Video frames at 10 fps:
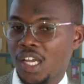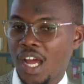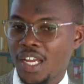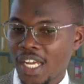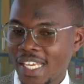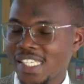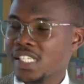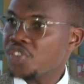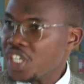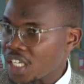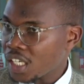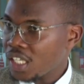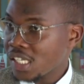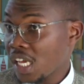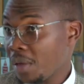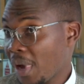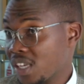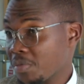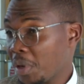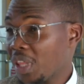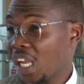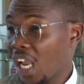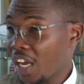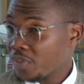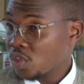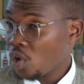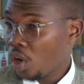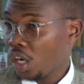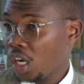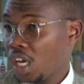a donkey is treated the same as maybe the livestock?